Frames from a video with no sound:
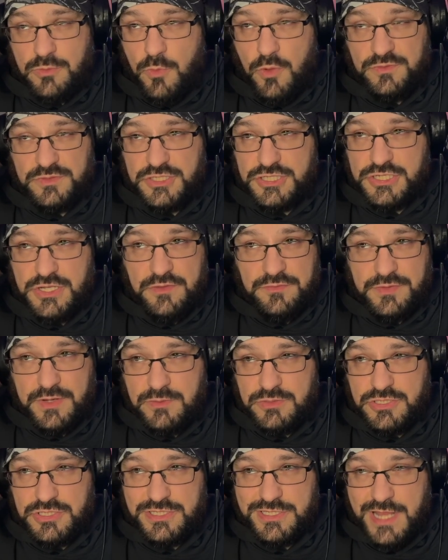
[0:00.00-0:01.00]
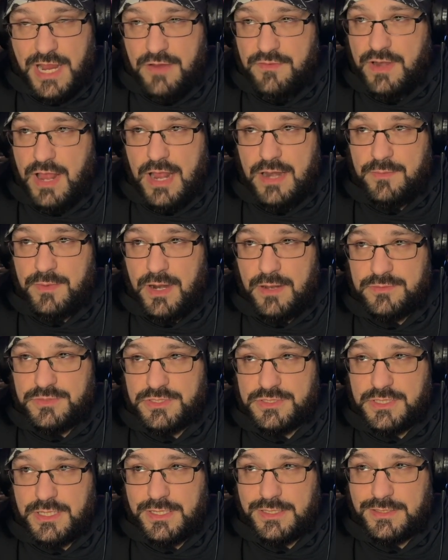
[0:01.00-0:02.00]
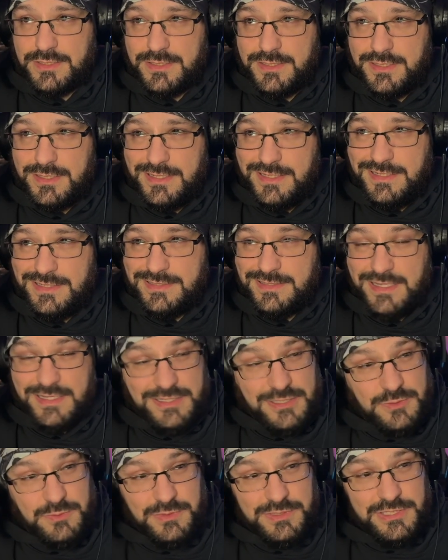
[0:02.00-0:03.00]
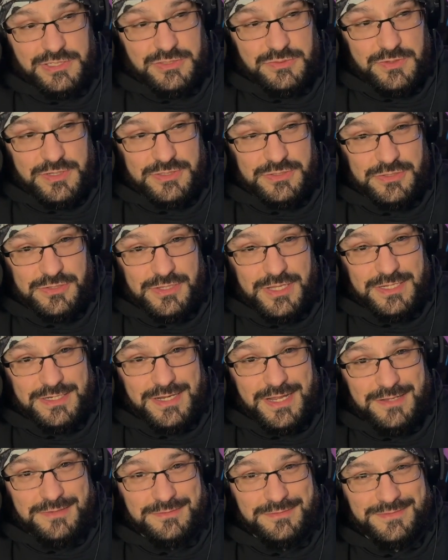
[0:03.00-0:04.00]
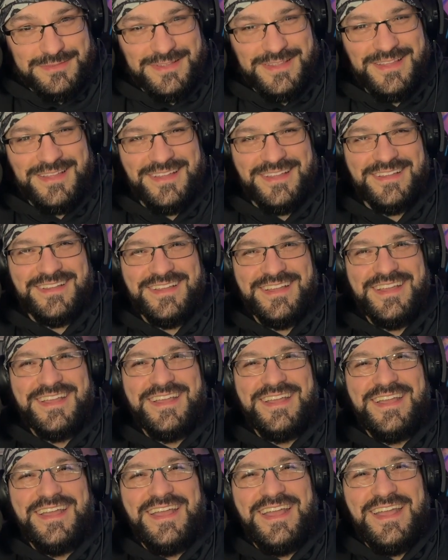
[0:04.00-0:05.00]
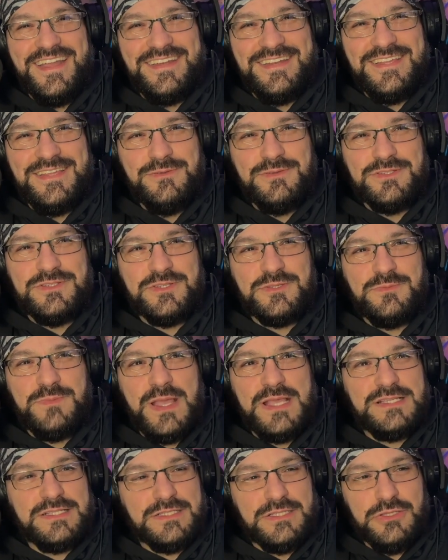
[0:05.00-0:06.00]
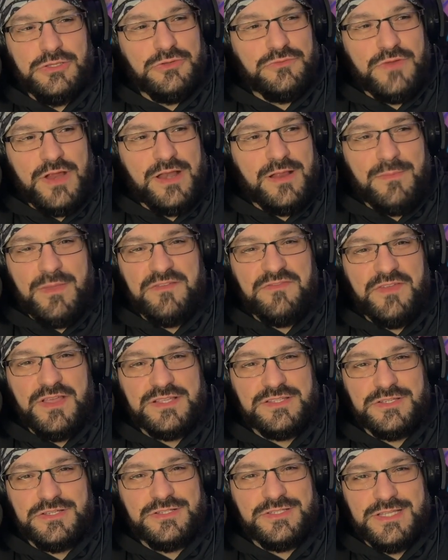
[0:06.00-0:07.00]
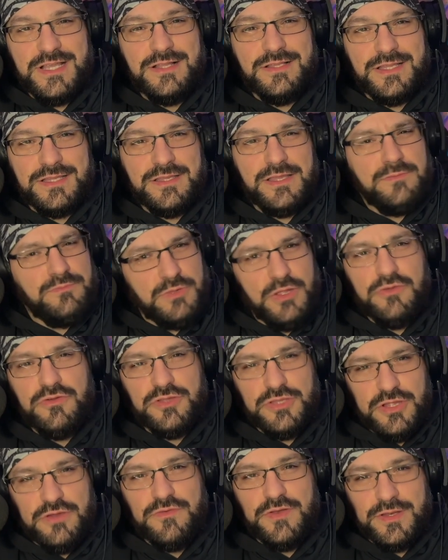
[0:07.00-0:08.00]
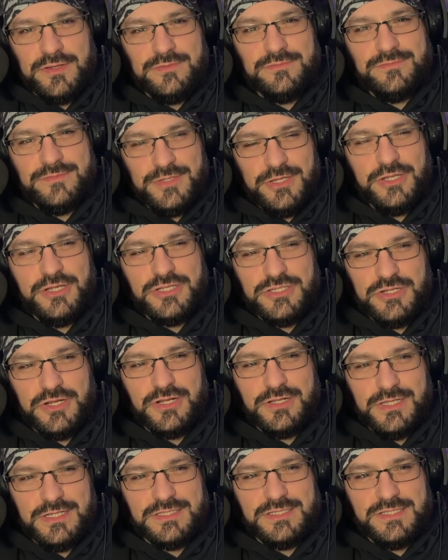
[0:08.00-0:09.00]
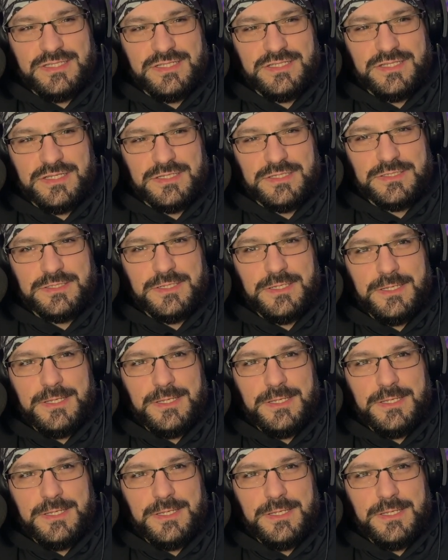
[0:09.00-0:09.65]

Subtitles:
him off the shelf, and I was just staring at him. And I'm just like, this is what these toys look like now. And he was just basically looked right at my face and could tell, like, yep, you're in. You're going to start collecting these things.